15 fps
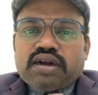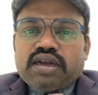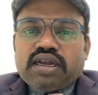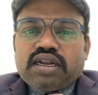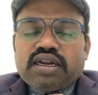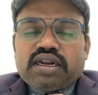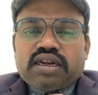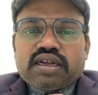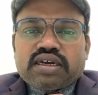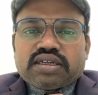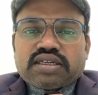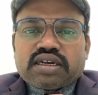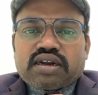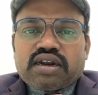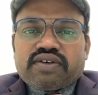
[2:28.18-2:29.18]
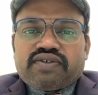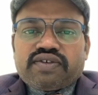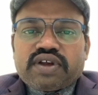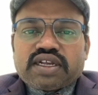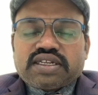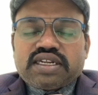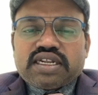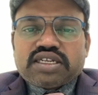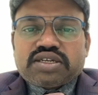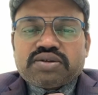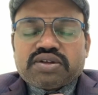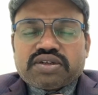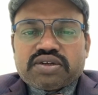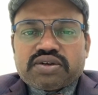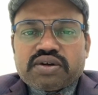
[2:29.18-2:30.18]
in Circle of Excellence
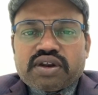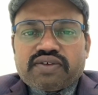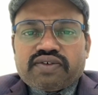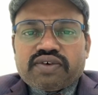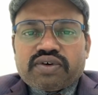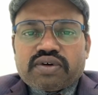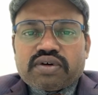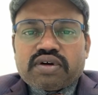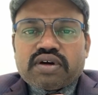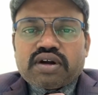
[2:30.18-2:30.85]
2024